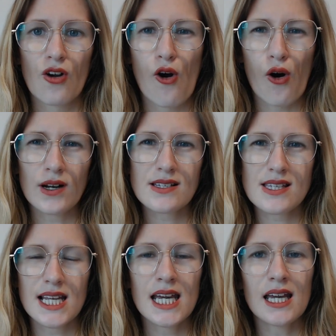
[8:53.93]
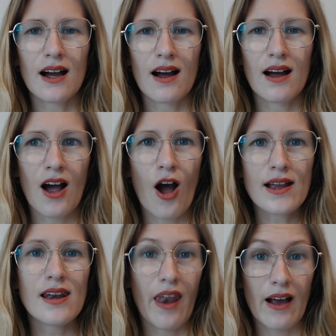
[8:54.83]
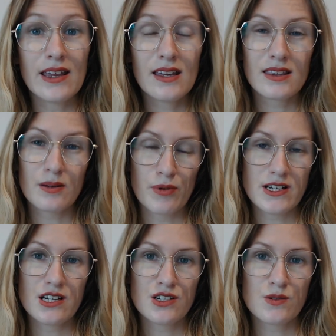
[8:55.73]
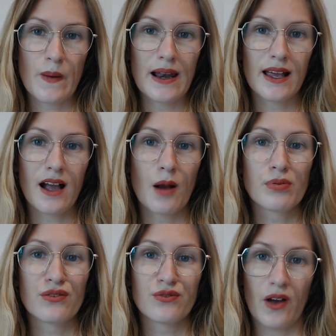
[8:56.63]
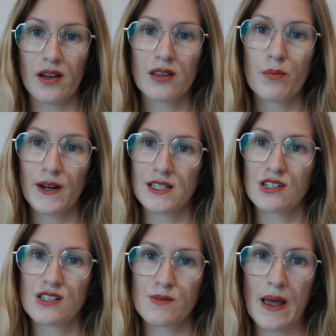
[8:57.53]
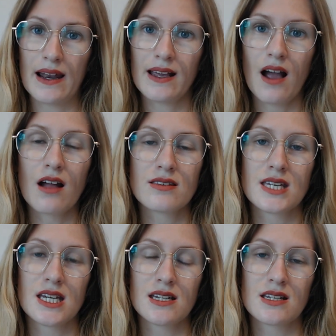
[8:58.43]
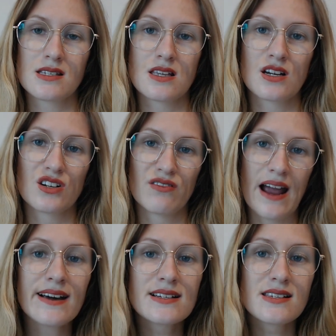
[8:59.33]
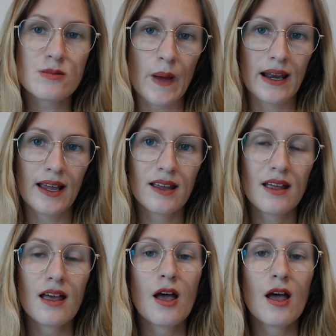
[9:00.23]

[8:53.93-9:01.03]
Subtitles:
Honestly, I like the British spelling. I prefer the British spelling. I think it is the correct spelling.